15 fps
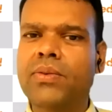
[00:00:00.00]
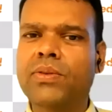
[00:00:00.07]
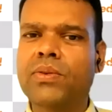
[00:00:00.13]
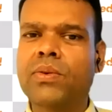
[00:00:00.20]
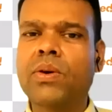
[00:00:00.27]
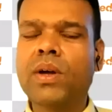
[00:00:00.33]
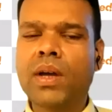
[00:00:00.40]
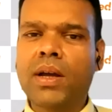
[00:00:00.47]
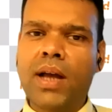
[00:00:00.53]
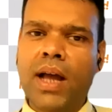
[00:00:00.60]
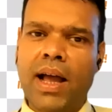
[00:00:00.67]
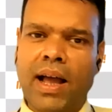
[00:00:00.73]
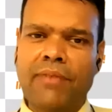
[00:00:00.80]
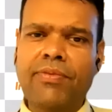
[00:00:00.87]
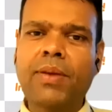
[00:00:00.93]
So
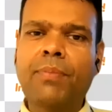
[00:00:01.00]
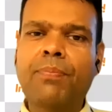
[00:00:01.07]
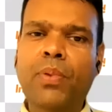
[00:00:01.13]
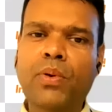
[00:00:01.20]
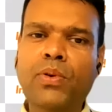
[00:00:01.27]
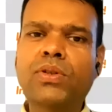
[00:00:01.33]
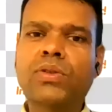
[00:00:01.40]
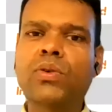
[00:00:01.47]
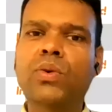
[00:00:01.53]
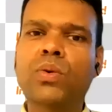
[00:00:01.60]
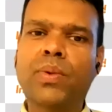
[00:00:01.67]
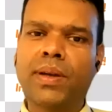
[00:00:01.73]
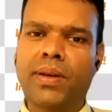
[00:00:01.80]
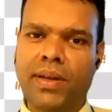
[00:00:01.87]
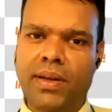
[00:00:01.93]
have the
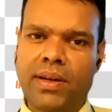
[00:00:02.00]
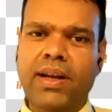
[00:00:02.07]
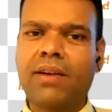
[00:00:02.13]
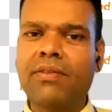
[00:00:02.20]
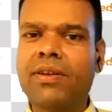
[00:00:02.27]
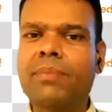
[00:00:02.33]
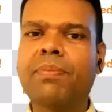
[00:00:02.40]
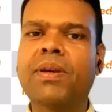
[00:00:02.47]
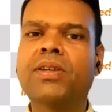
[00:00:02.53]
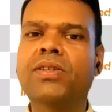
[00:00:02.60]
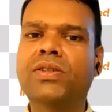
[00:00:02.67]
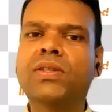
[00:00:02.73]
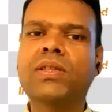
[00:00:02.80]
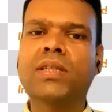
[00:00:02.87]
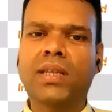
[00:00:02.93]
post-COVID recovered
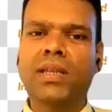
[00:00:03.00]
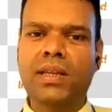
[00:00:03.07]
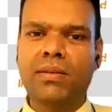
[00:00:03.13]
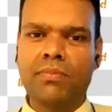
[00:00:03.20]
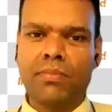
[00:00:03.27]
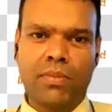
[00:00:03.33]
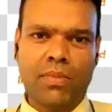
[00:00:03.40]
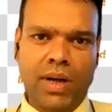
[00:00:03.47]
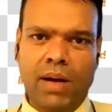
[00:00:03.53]
patients seen